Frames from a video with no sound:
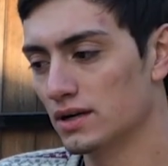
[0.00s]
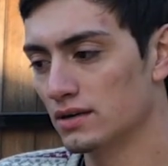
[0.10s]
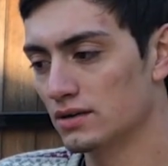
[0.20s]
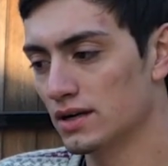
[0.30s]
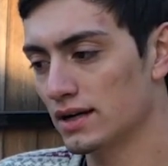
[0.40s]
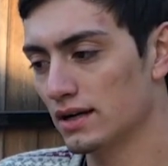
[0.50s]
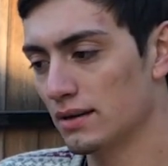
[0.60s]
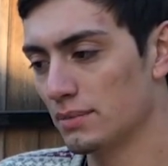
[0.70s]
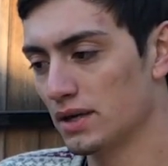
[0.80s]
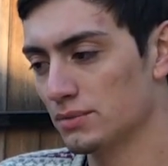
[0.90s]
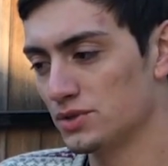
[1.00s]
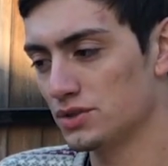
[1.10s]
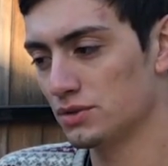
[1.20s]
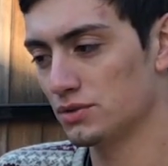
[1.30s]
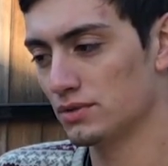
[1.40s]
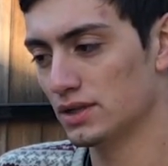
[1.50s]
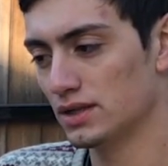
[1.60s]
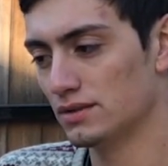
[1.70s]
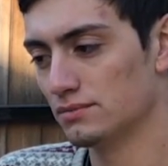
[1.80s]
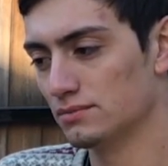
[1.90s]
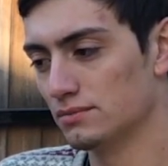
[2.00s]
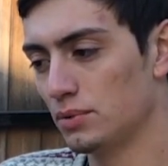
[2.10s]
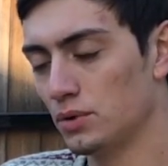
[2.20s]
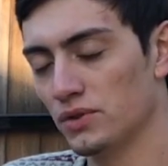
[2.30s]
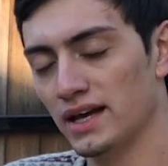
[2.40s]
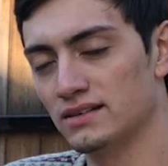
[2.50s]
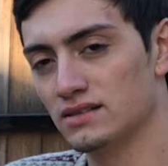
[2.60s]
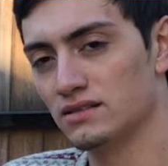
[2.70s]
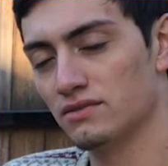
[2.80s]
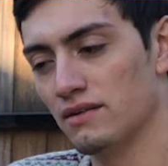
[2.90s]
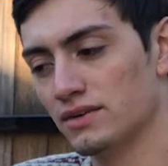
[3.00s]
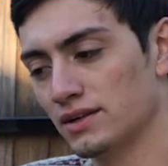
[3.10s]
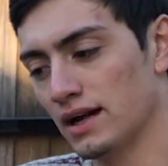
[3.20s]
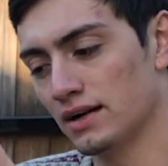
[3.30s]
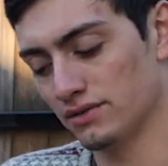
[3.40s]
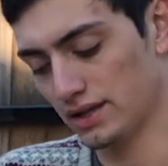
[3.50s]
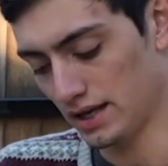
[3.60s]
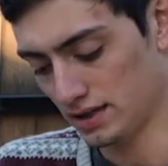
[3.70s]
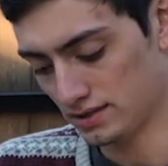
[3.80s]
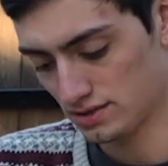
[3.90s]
You're not going to be able to pull the a6500 out of the cage.